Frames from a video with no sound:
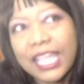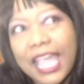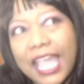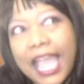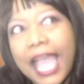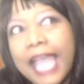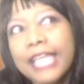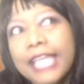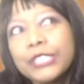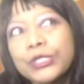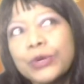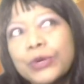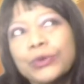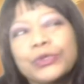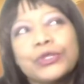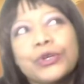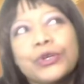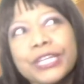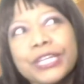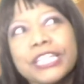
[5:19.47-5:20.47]
I don't
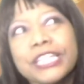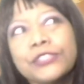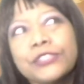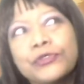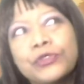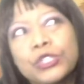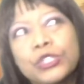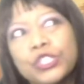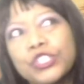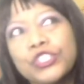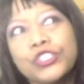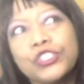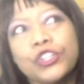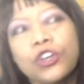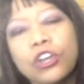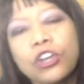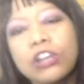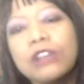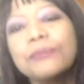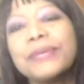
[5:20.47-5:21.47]
know it for
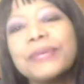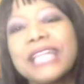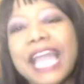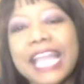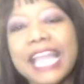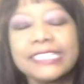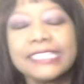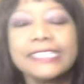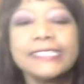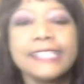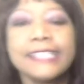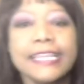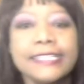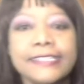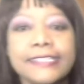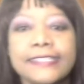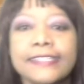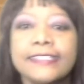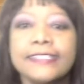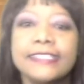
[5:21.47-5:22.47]
sure, but I
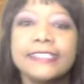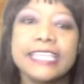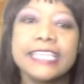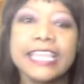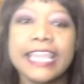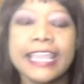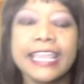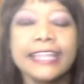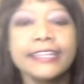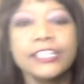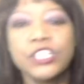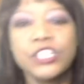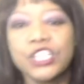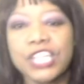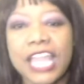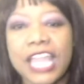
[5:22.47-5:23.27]
sense it, the energy.